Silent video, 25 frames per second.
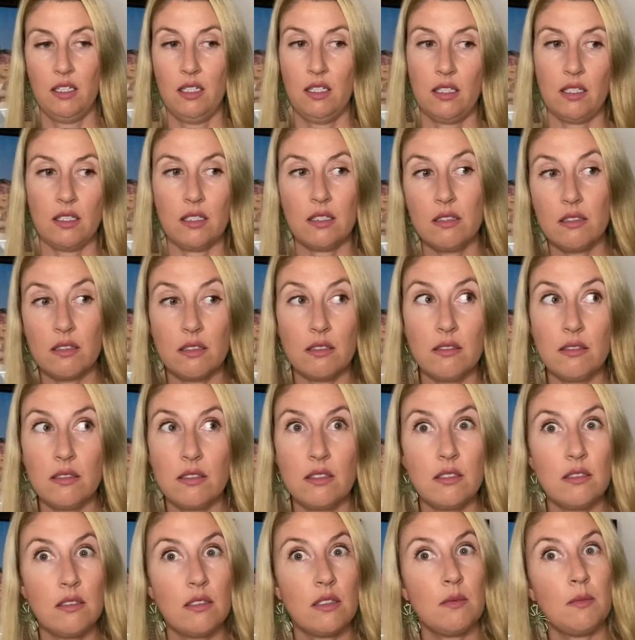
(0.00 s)
Like, don't
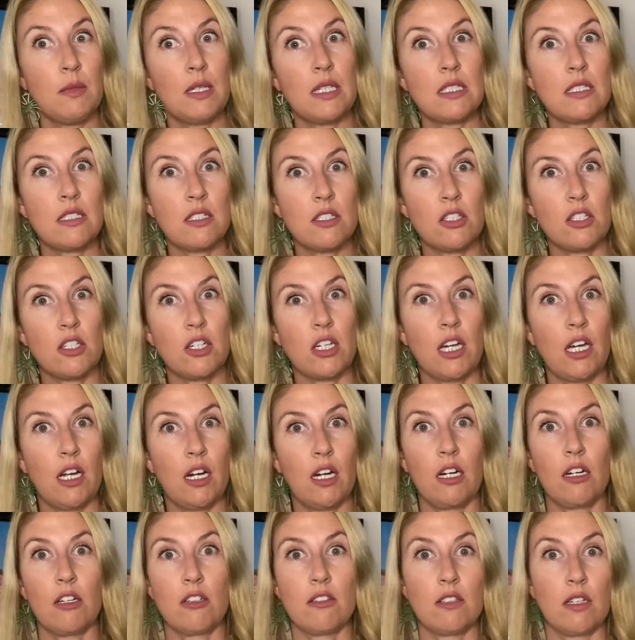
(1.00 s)
shoot the messenger
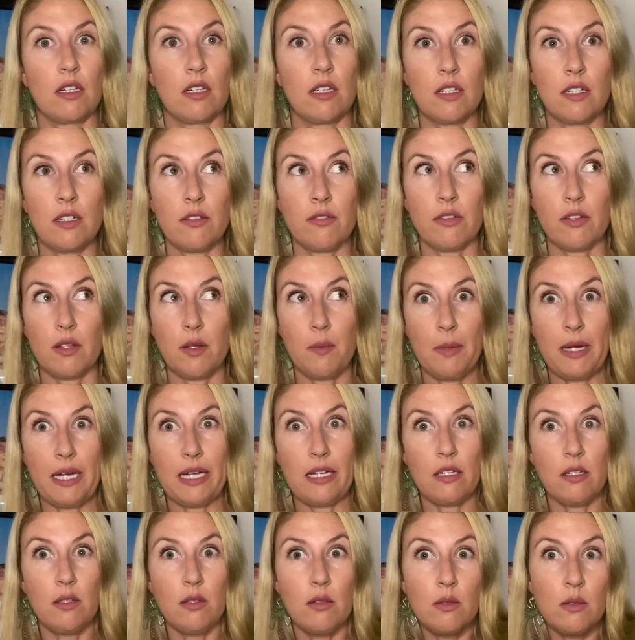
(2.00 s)
here. Sorry for the bad
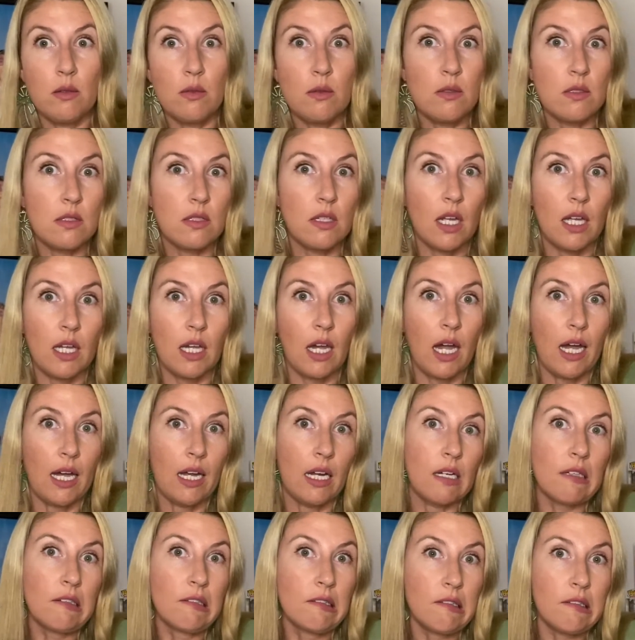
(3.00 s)
news. Like, I
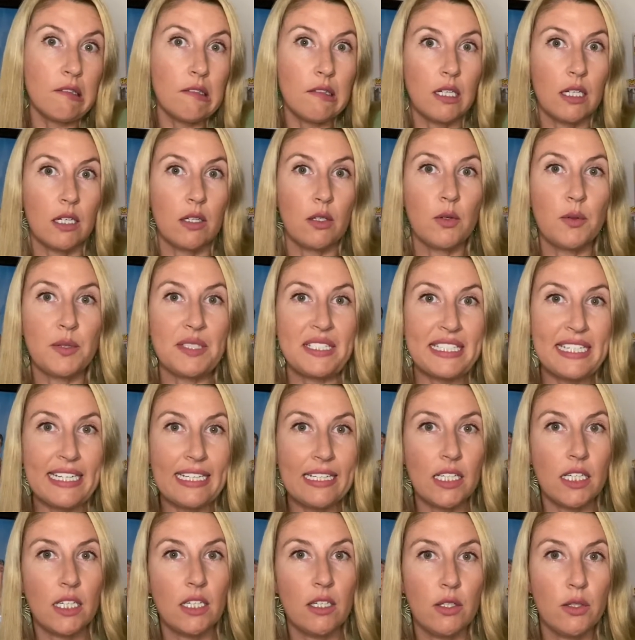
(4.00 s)
don't know what to tell
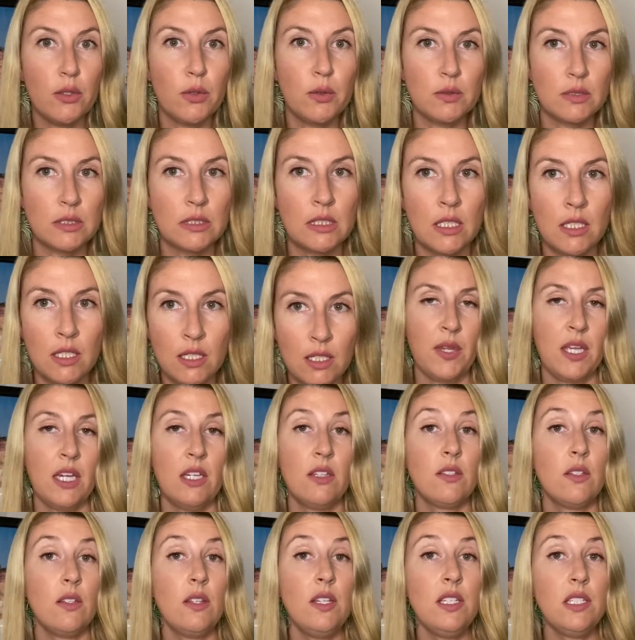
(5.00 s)
you.
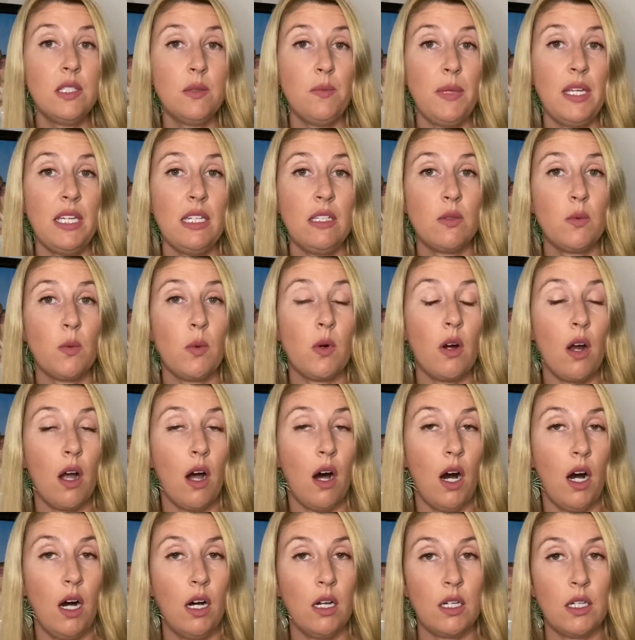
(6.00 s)
So this means we're
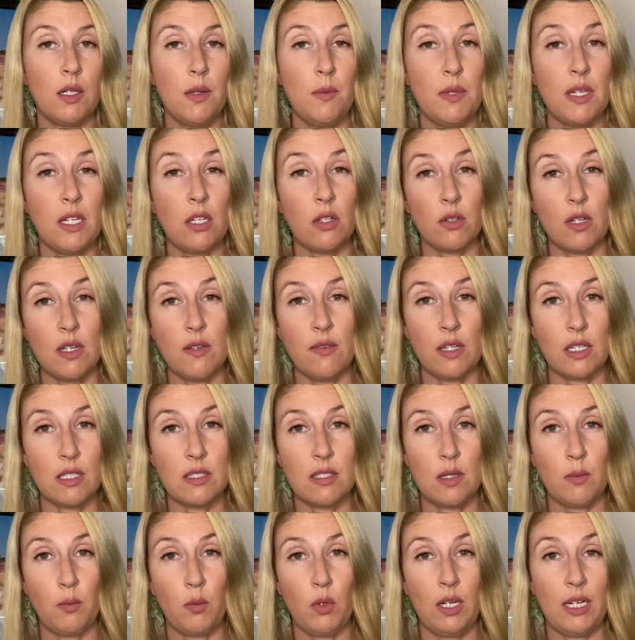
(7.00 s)
all gonna be grieving
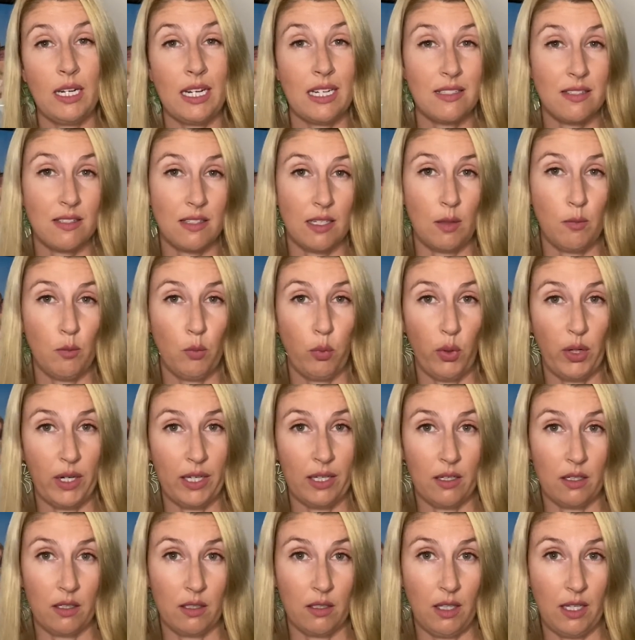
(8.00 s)
someone at some point
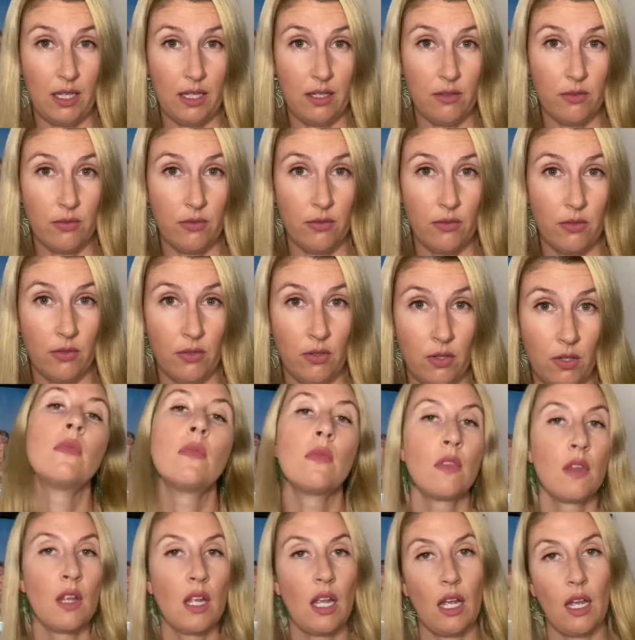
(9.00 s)
in our life.
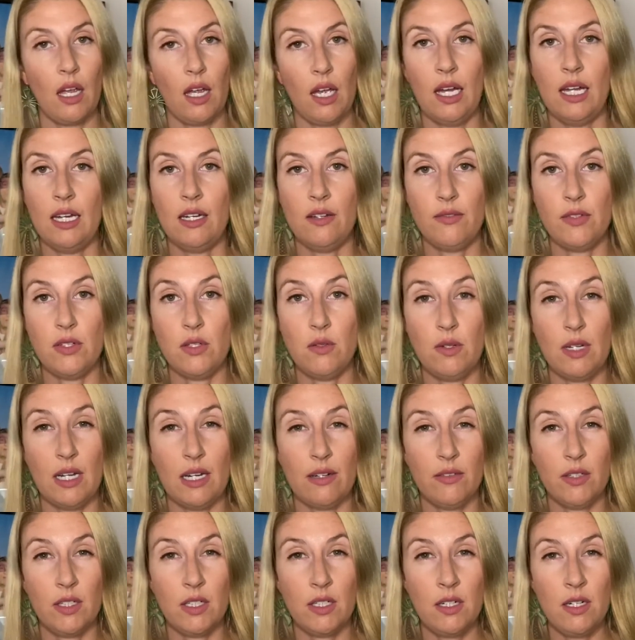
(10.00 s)
And if you
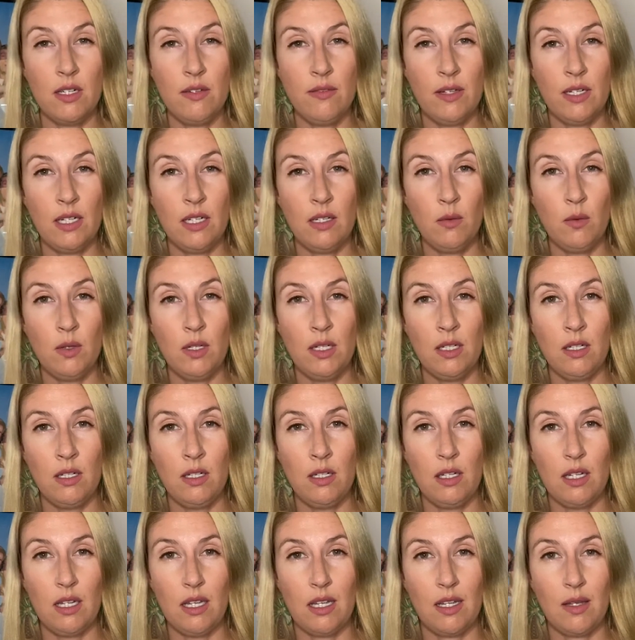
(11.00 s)
never grieve
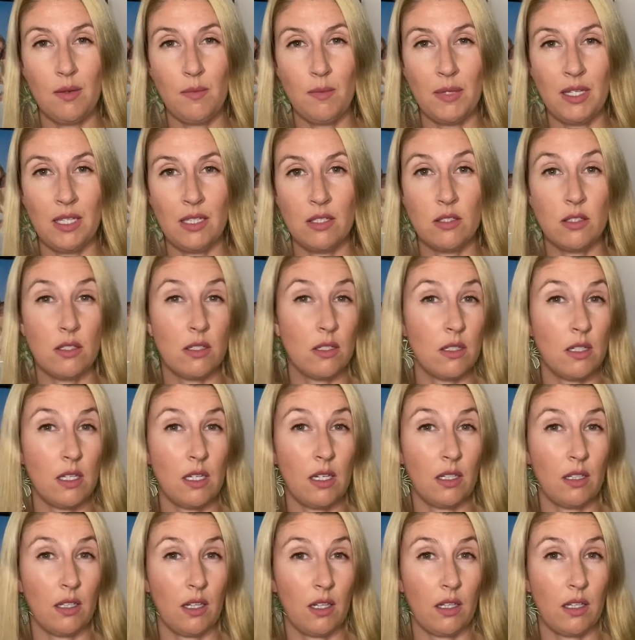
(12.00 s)
anyone, it means you're the
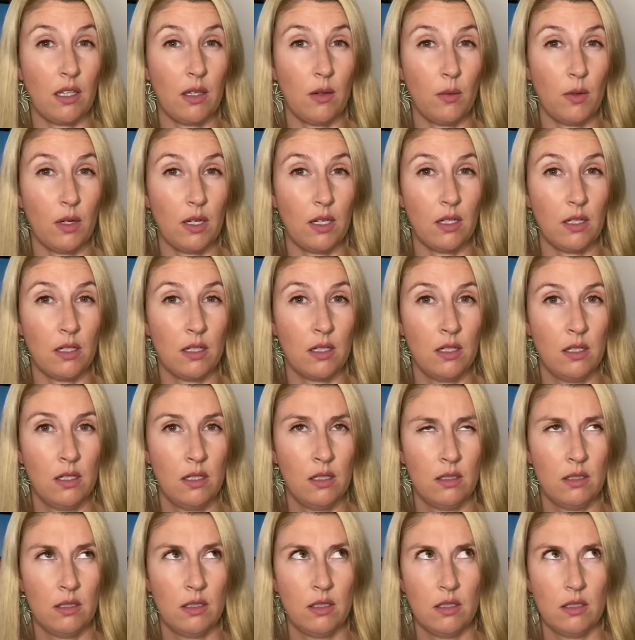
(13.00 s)
unlucky one.
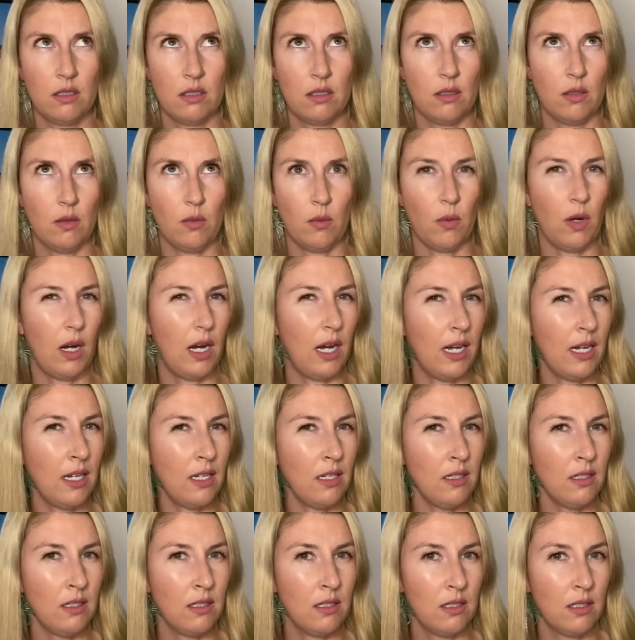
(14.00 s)

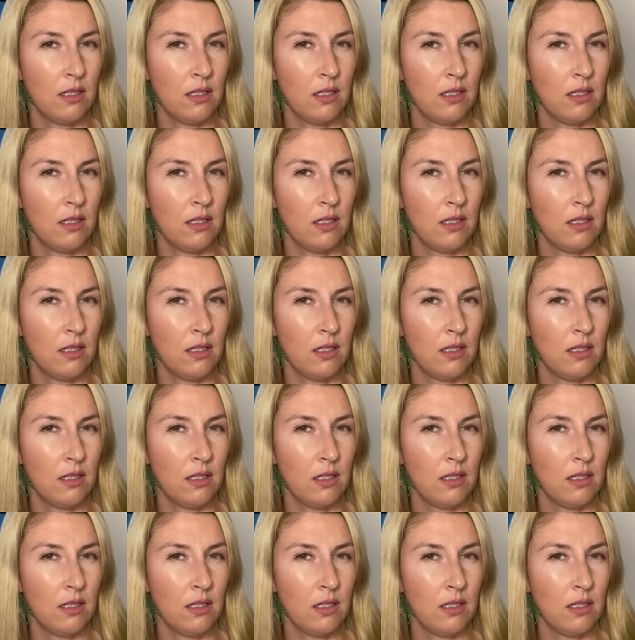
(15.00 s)
Why?